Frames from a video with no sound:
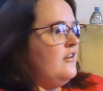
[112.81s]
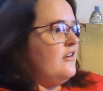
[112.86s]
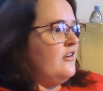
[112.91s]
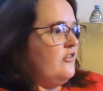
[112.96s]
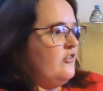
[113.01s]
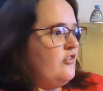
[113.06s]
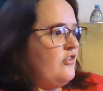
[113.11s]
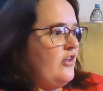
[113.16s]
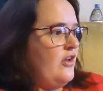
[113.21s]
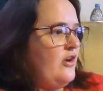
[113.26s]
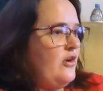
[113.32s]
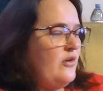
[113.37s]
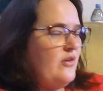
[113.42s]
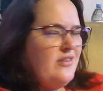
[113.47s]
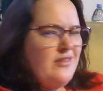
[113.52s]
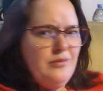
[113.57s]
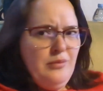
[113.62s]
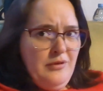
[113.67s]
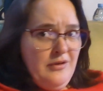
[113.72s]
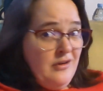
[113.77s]
or so,
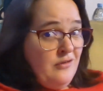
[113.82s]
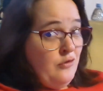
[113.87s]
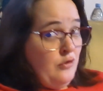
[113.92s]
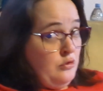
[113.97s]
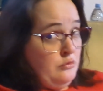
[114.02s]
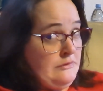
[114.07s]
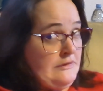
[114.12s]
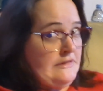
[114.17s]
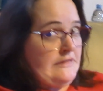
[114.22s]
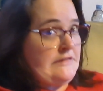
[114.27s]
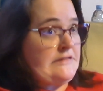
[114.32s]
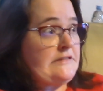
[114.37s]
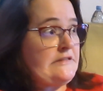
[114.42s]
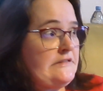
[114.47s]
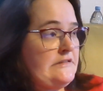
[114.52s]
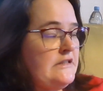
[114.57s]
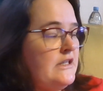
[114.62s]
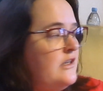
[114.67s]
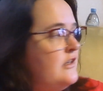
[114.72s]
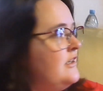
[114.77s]
it's been a few months,